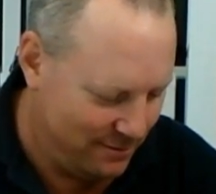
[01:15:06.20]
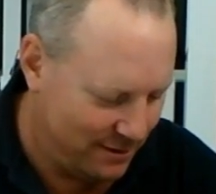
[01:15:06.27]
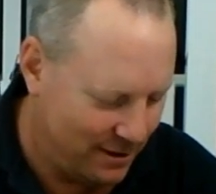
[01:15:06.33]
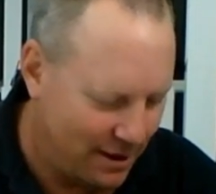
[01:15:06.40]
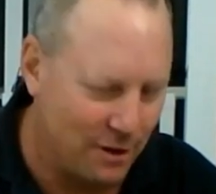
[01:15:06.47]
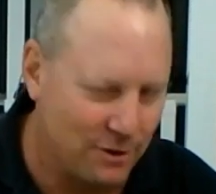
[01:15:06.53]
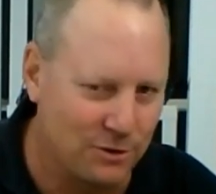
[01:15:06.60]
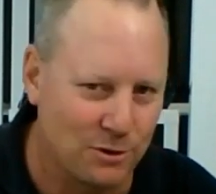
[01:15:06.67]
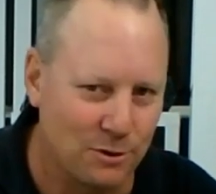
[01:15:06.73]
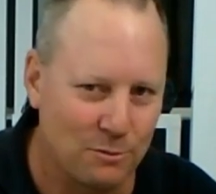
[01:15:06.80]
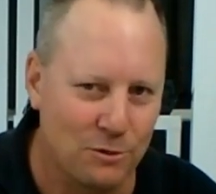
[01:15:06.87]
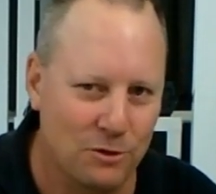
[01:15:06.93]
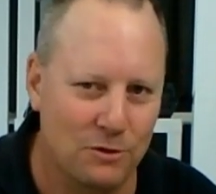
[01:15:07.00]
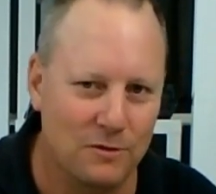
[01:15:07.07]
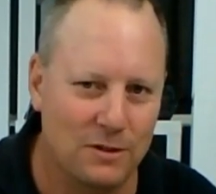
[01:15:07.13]
Going to the
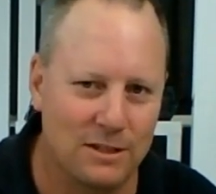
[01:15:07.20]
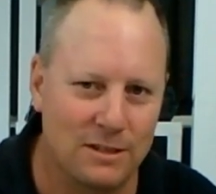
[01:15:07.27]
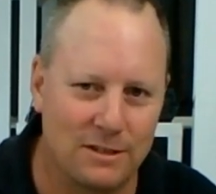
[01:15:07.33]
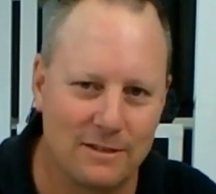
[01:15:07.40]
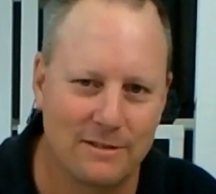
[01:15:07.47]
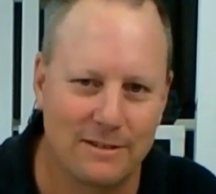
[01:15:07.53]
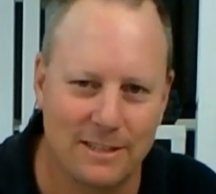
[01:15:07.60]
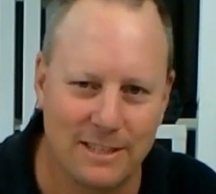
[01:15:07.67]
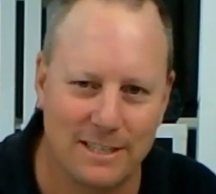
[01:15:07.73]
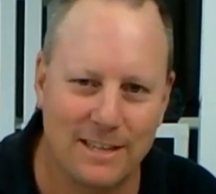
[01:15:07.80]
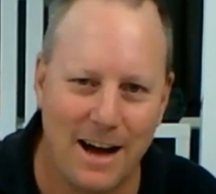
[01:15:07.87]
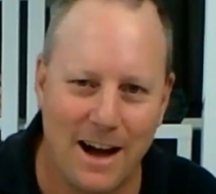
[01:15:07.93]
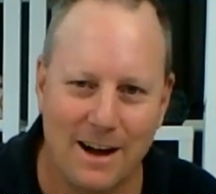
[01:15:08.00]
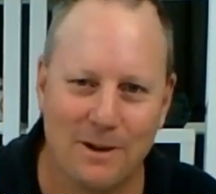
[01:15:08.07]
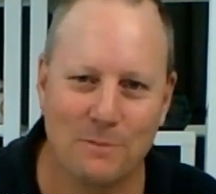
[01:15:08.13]
movies in the
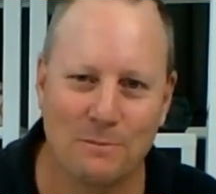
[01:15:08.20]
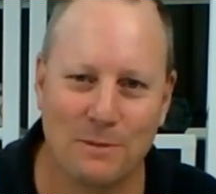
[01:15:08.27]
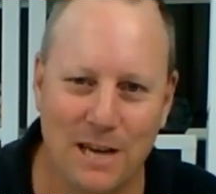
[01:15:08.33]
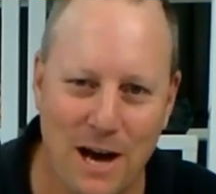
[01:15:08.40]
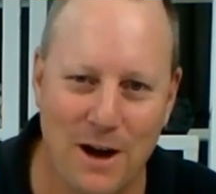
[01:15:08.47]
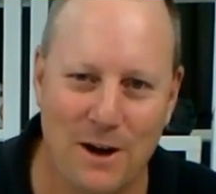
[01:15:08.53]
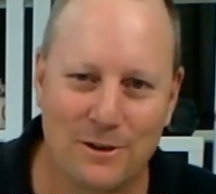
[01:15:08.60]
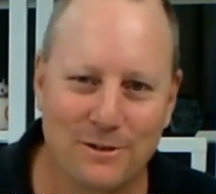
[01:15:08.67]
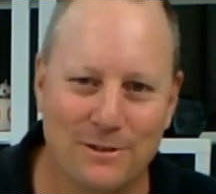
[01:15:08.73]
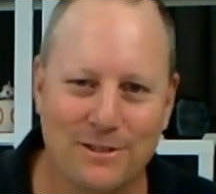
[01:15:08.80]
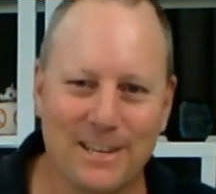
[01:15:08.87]
dark on my own.